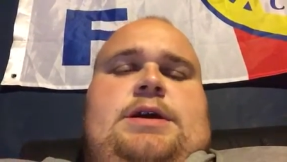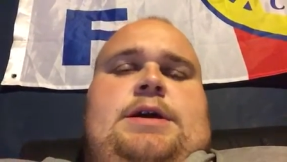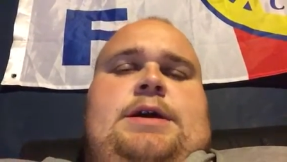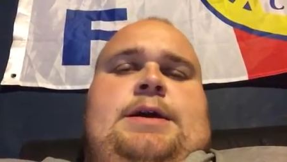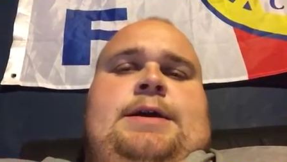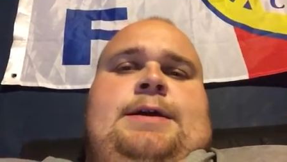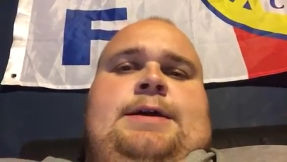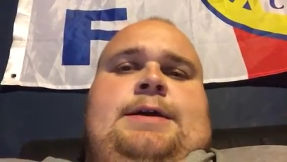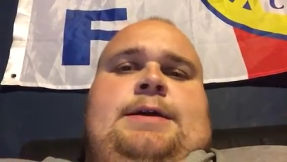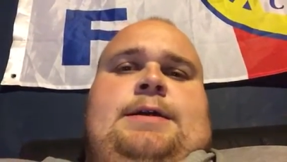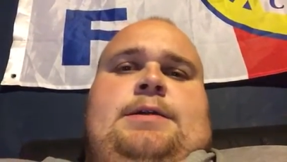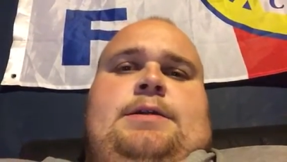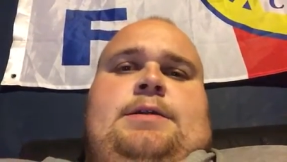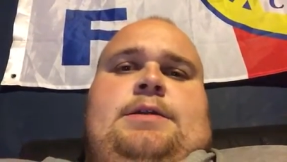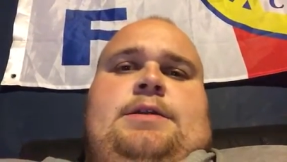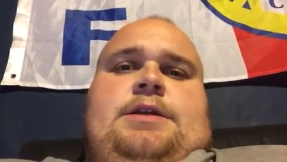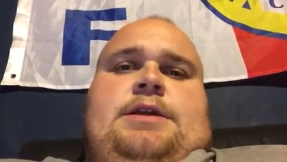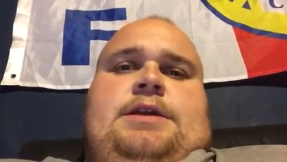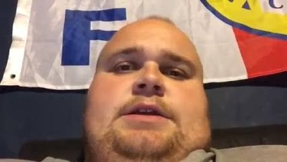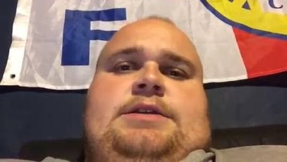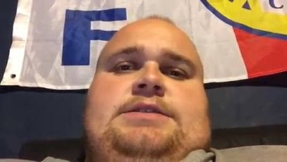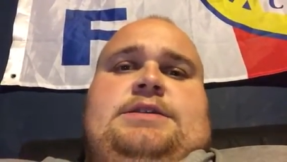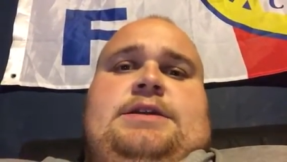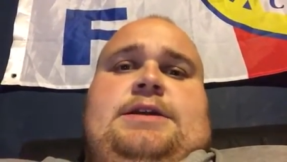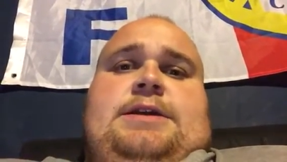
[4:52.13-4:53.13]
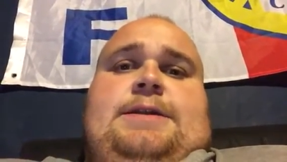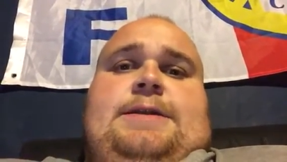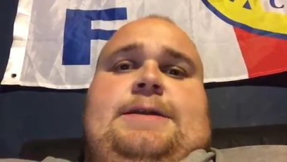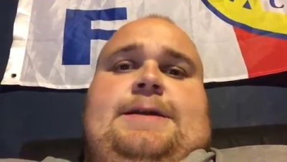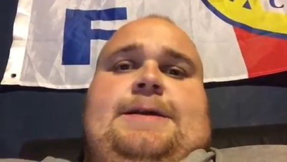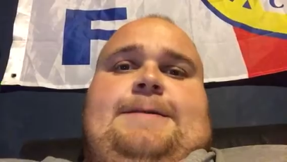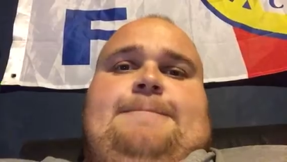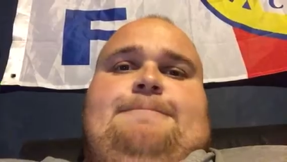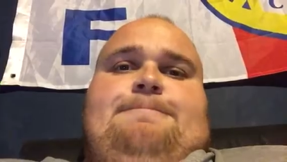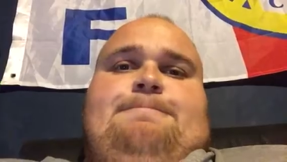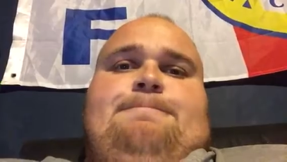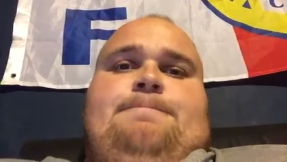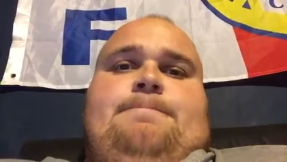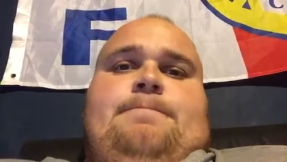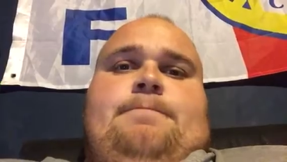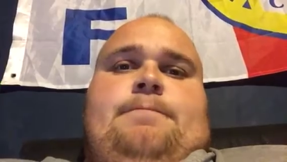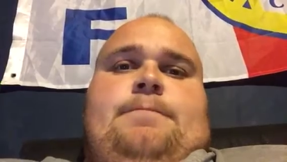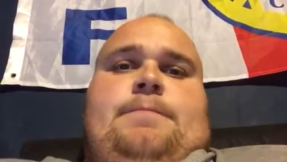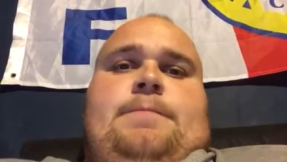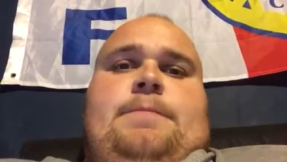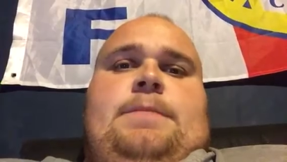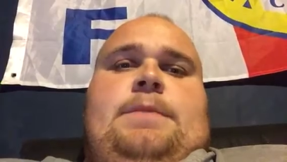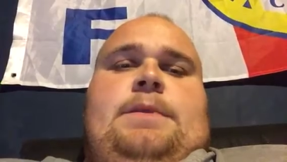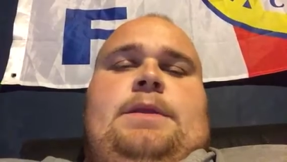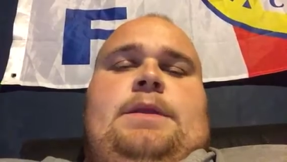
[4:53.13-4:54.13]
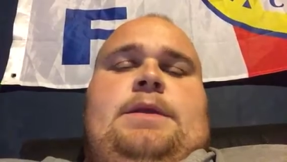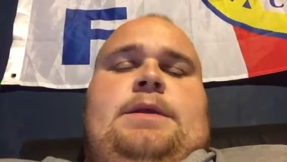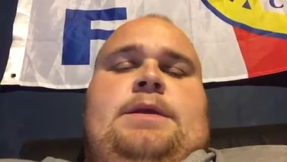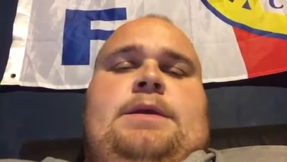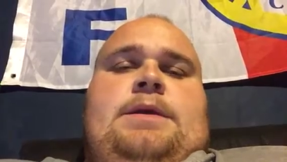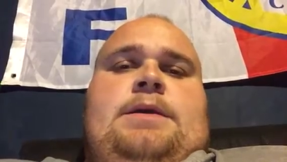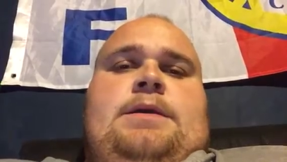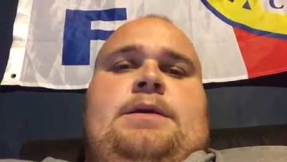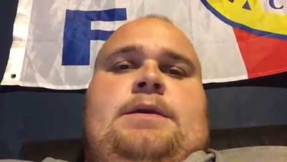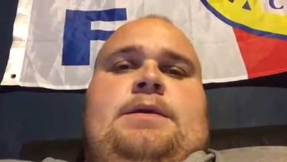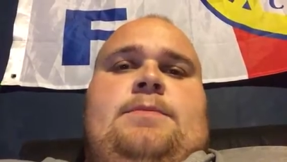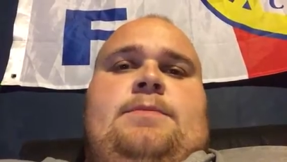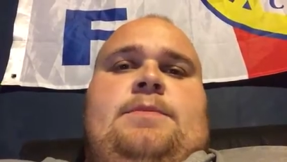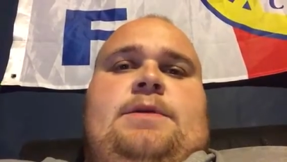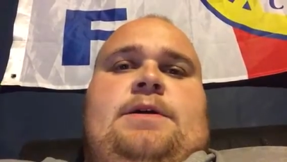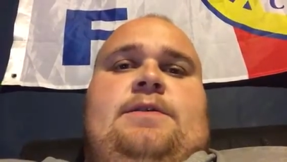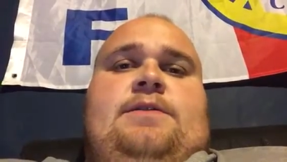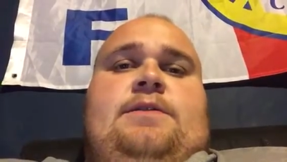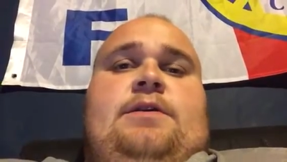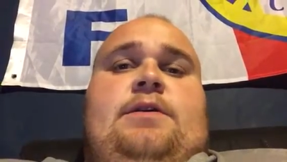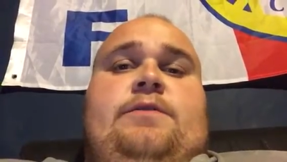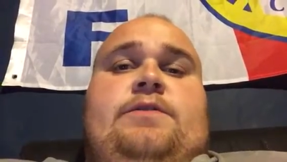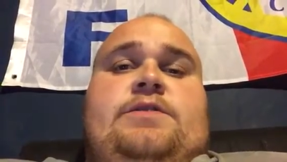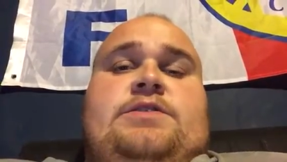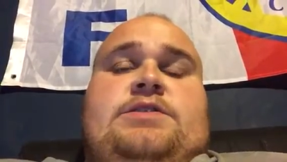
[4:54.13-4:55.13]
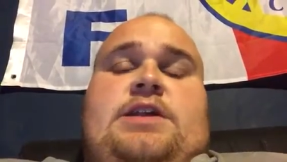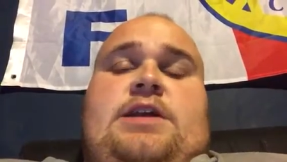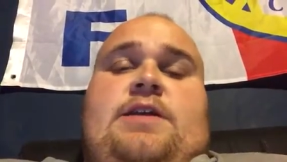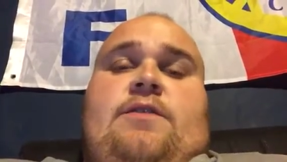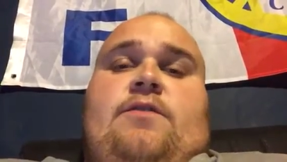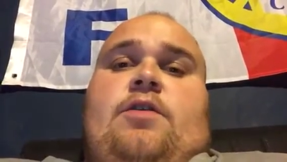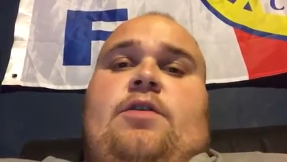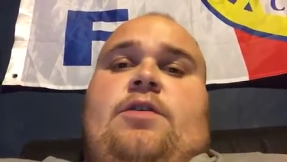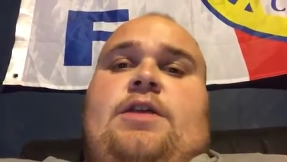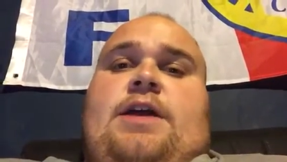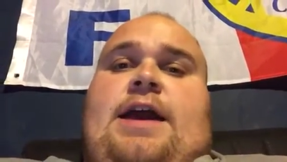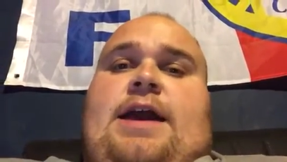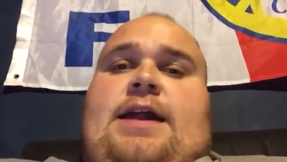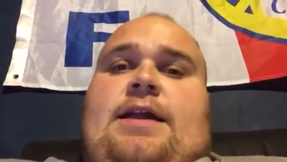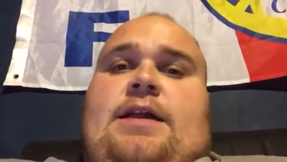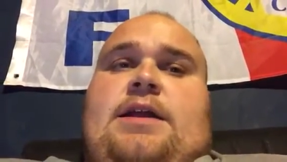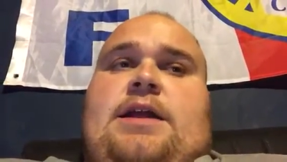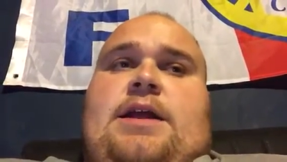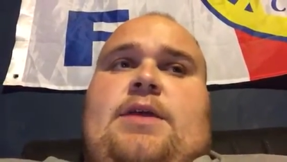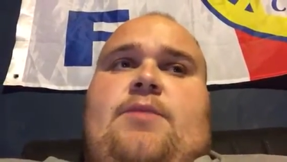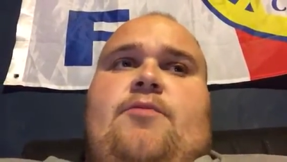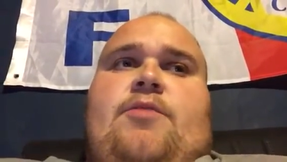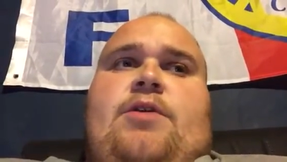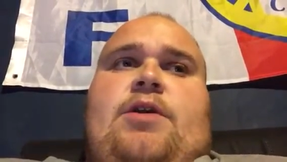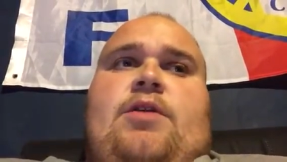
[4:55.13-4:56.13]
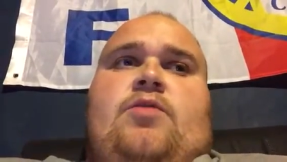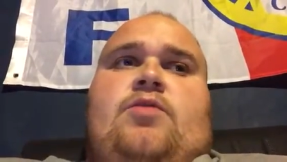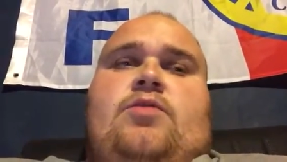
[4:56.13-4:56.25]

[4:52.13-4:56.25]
and things like that. Um, obviously, I've got the head camera.